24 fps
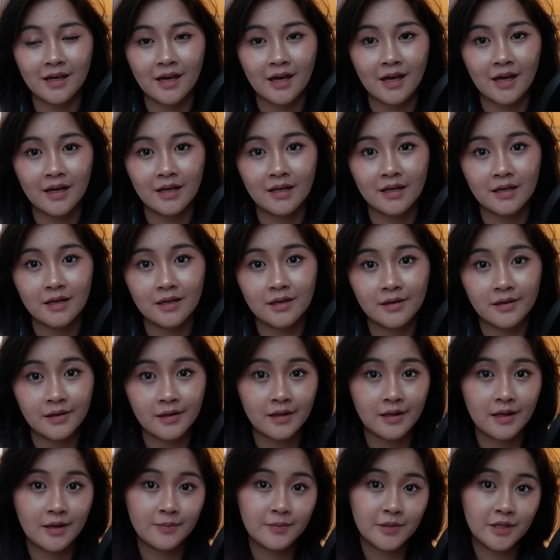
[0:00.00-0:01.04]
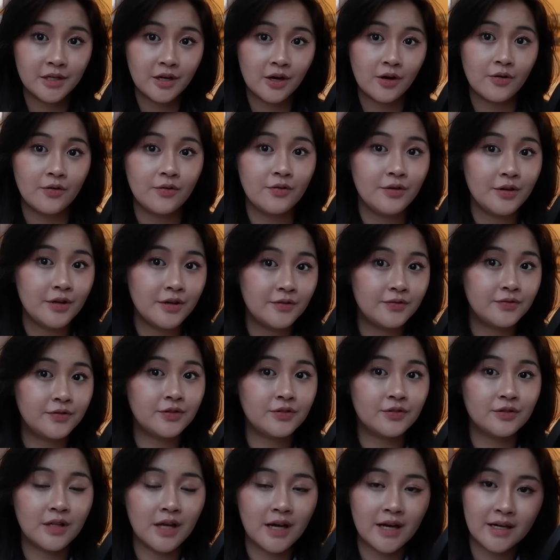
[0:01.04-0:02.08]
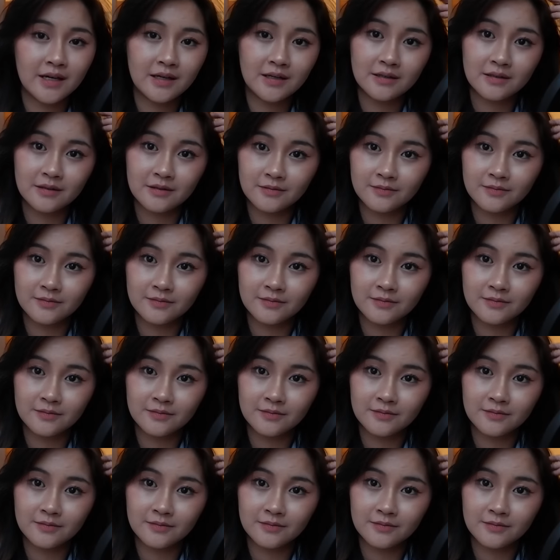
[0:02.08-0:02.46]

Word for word: And let me know if you like